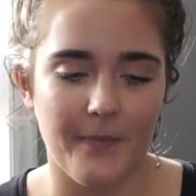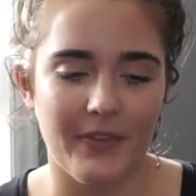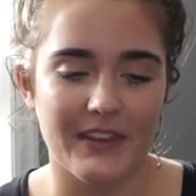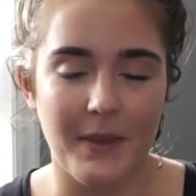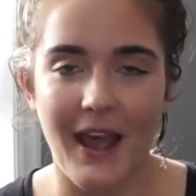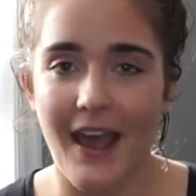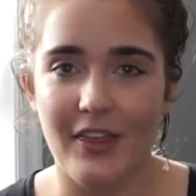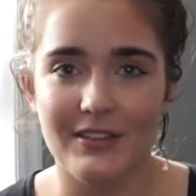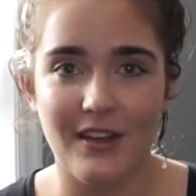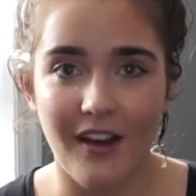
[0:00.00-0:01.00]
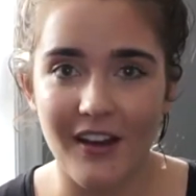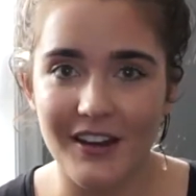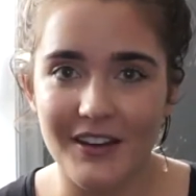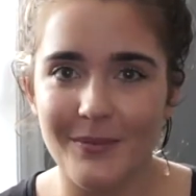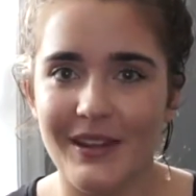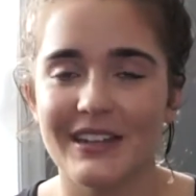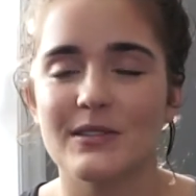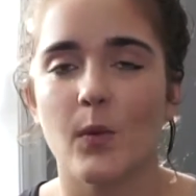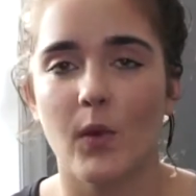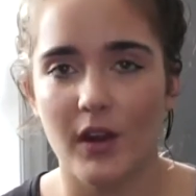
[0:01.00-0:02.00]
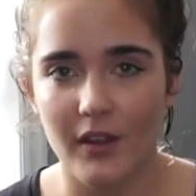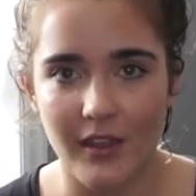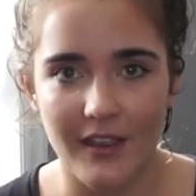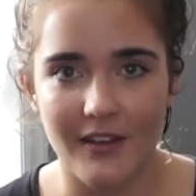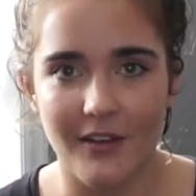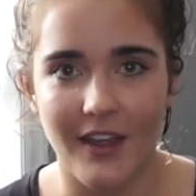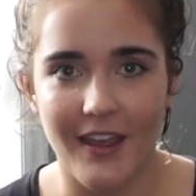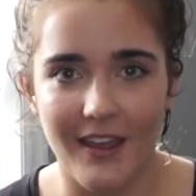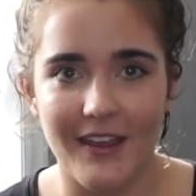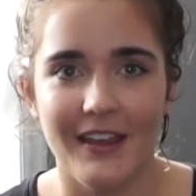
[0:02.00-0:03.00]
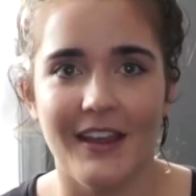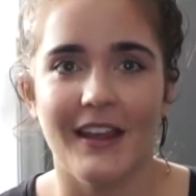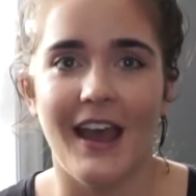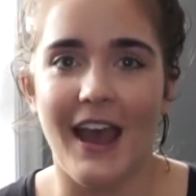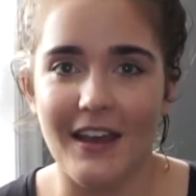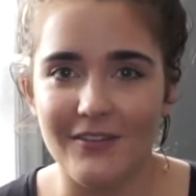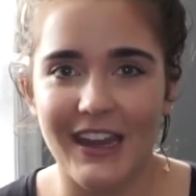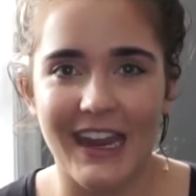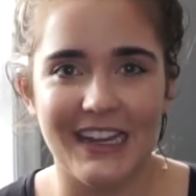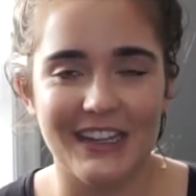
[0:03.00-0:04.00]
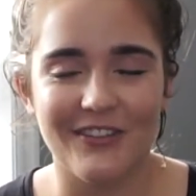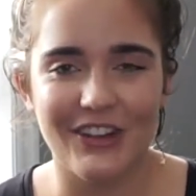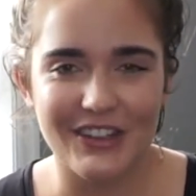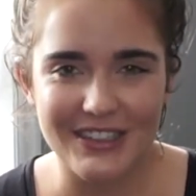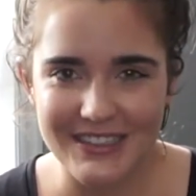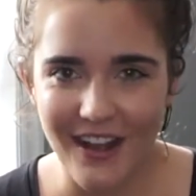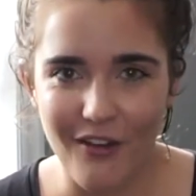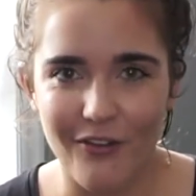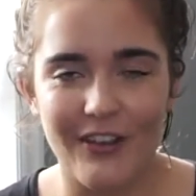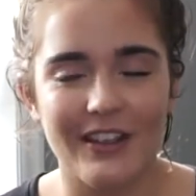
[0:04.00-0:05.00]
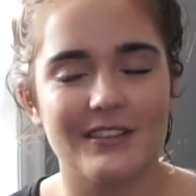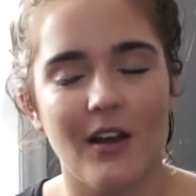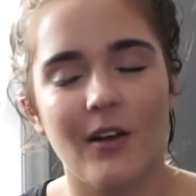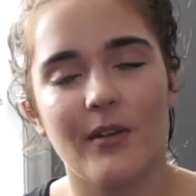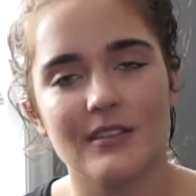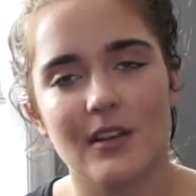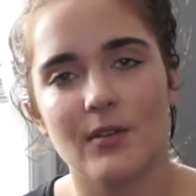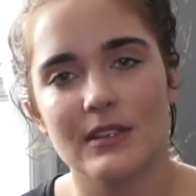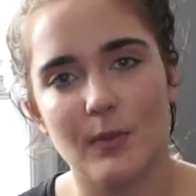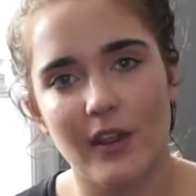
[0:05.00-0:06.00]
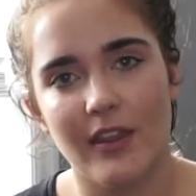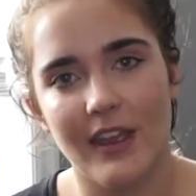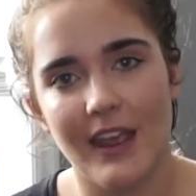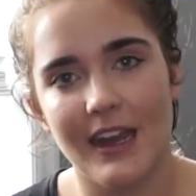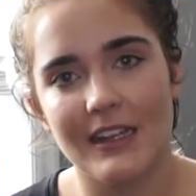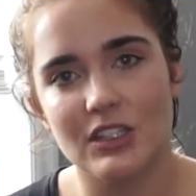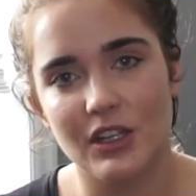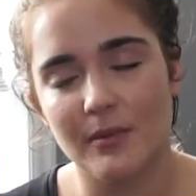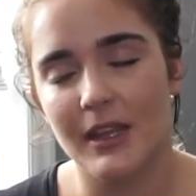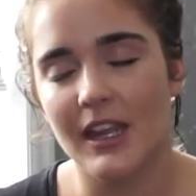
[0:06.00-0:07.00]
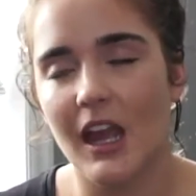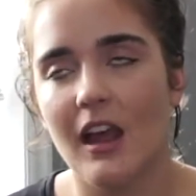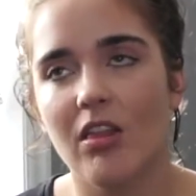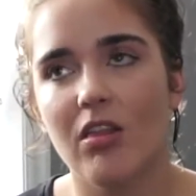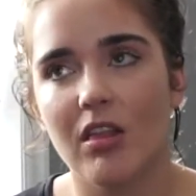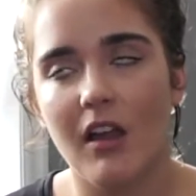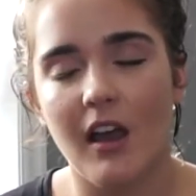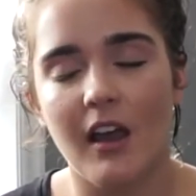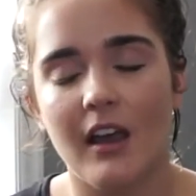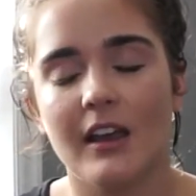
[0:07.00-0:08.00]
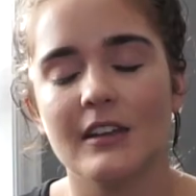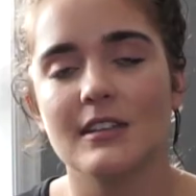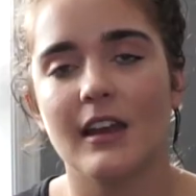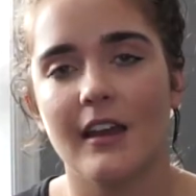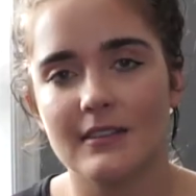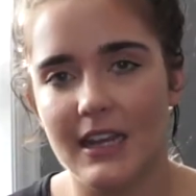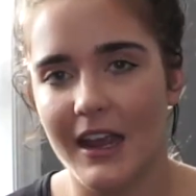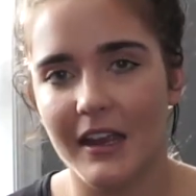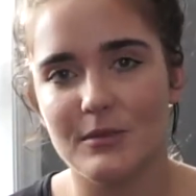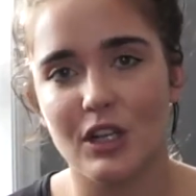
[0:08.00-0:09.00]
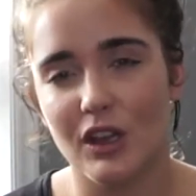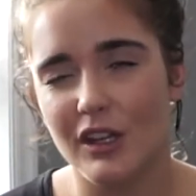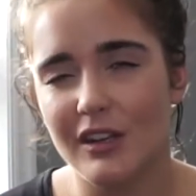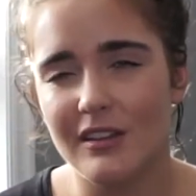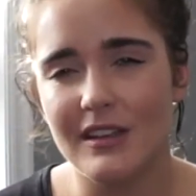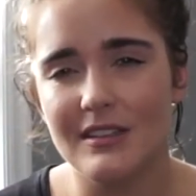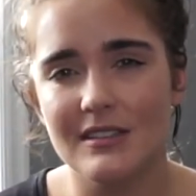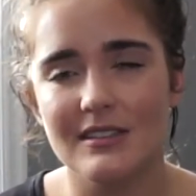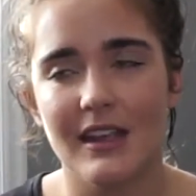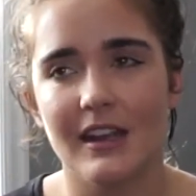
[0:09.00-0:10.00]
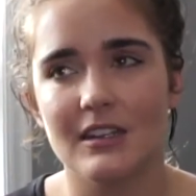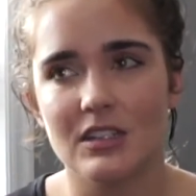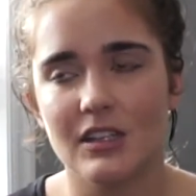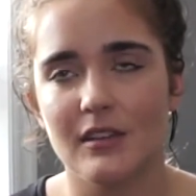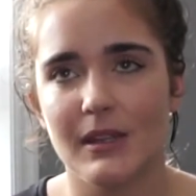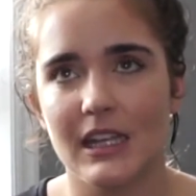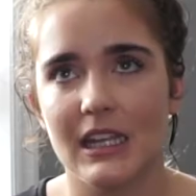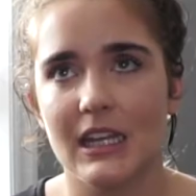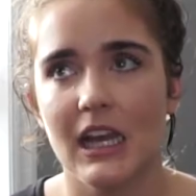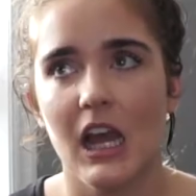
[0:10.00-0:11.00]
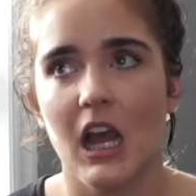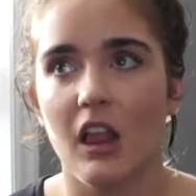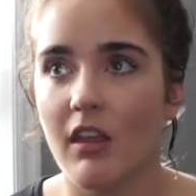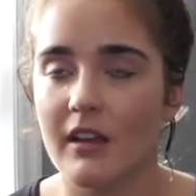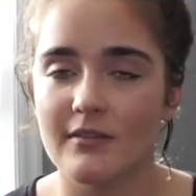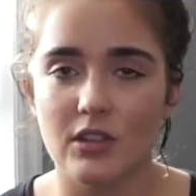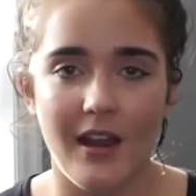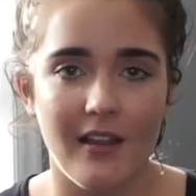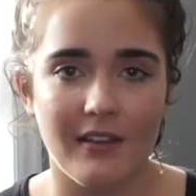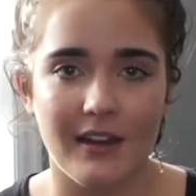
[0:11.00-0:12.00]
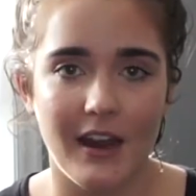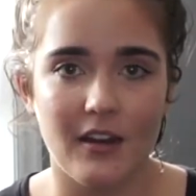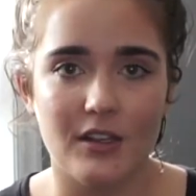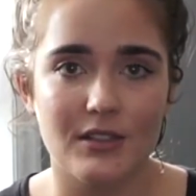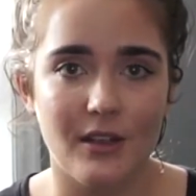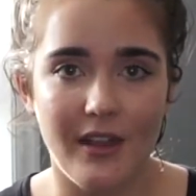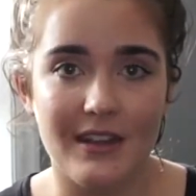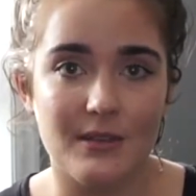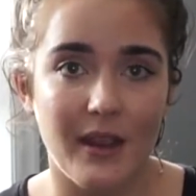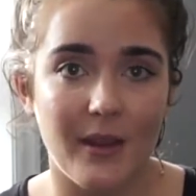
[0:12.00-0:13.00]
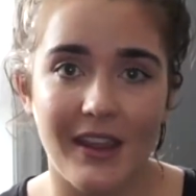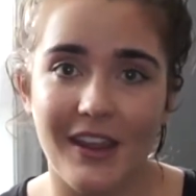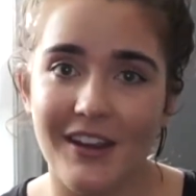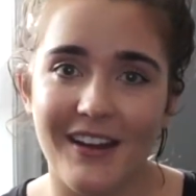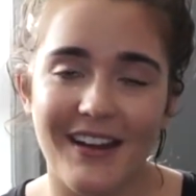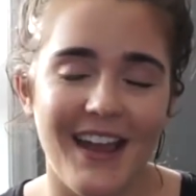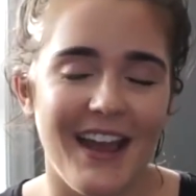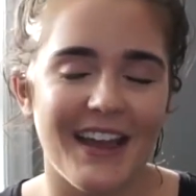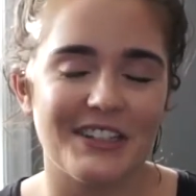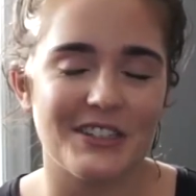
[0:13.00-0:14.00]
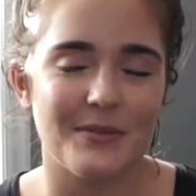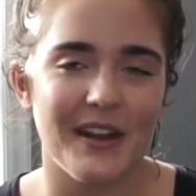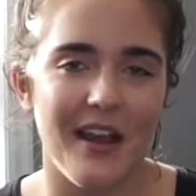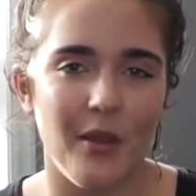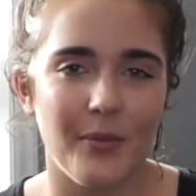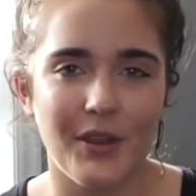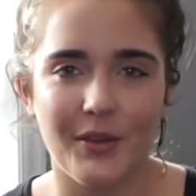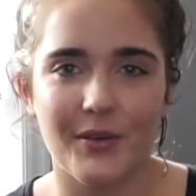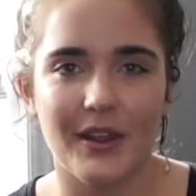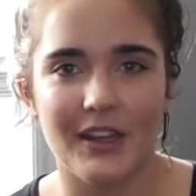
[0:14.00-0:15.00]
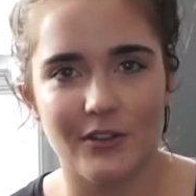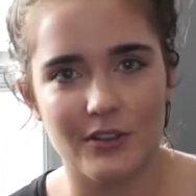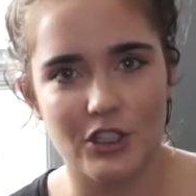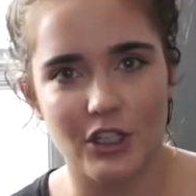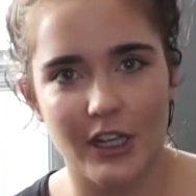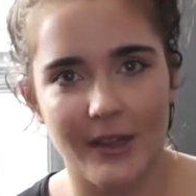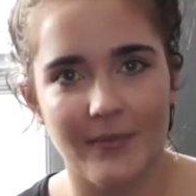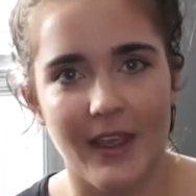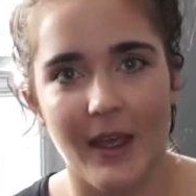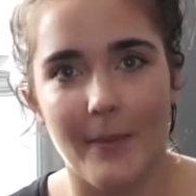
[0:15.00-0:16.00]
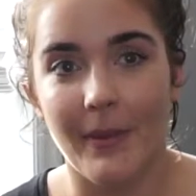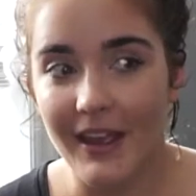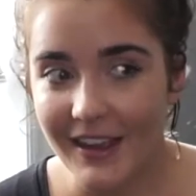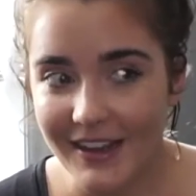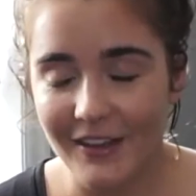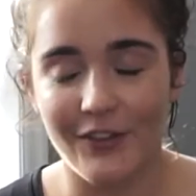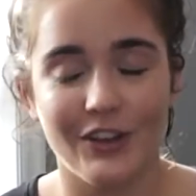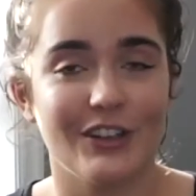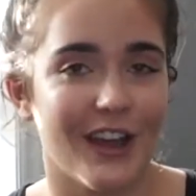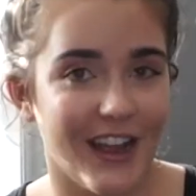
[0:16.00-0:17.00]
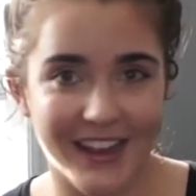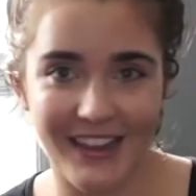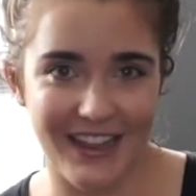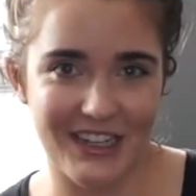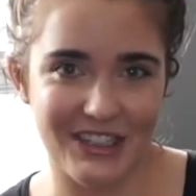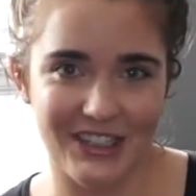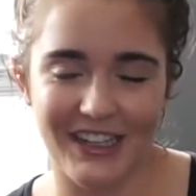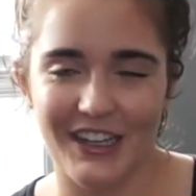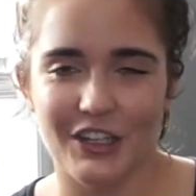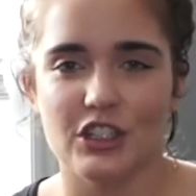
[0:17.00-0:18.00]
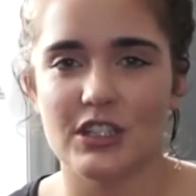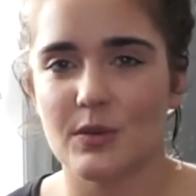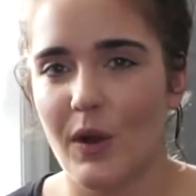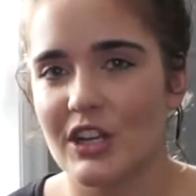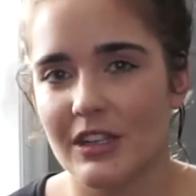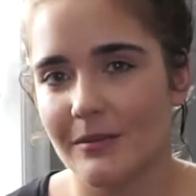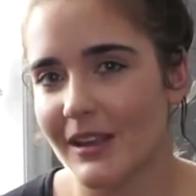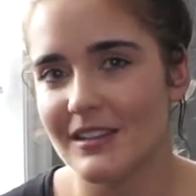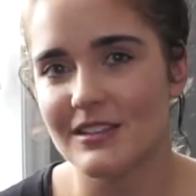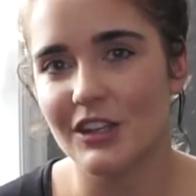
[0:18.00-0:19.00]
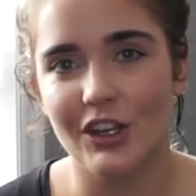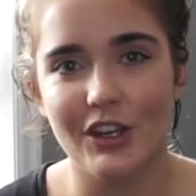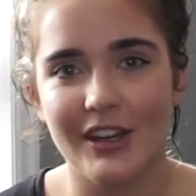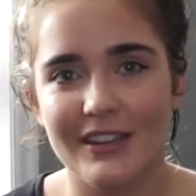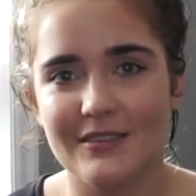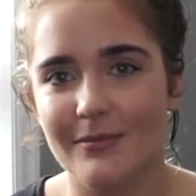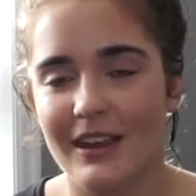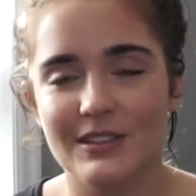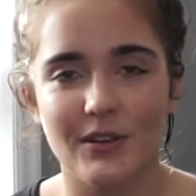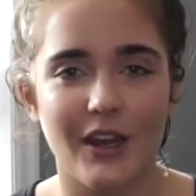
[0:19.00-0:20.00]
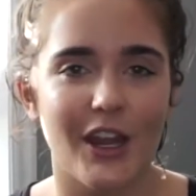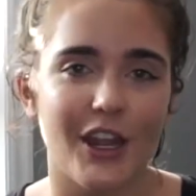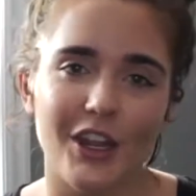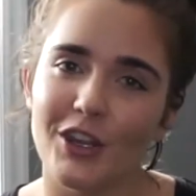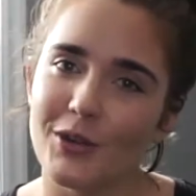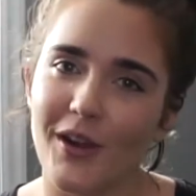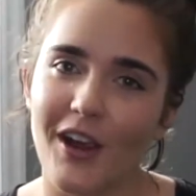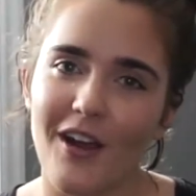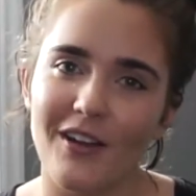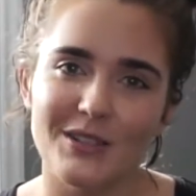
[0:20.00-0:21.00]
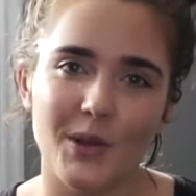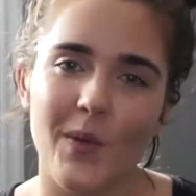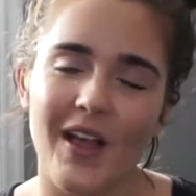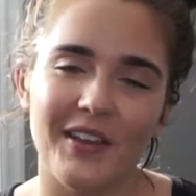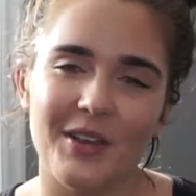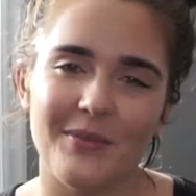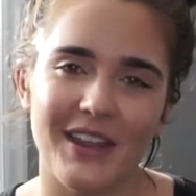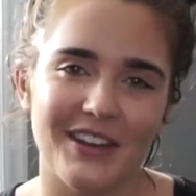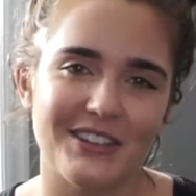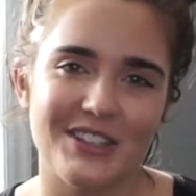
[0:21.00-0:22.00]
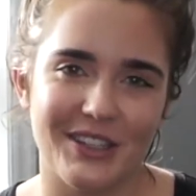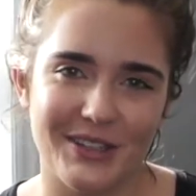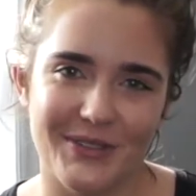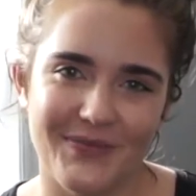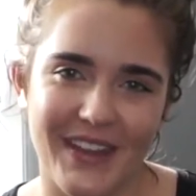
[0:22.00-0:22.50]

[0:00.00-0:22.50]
This path is hard, but it's worth it, okay? Advocating for yourself is always, always worth it. And it took me a lot of time to learn this, and it took me a lot of trial and error. So that's why I'm here. I just want to help you in your journey. But if you're not in that journey and you're just watching because you're curious my story, you are also welcome here too.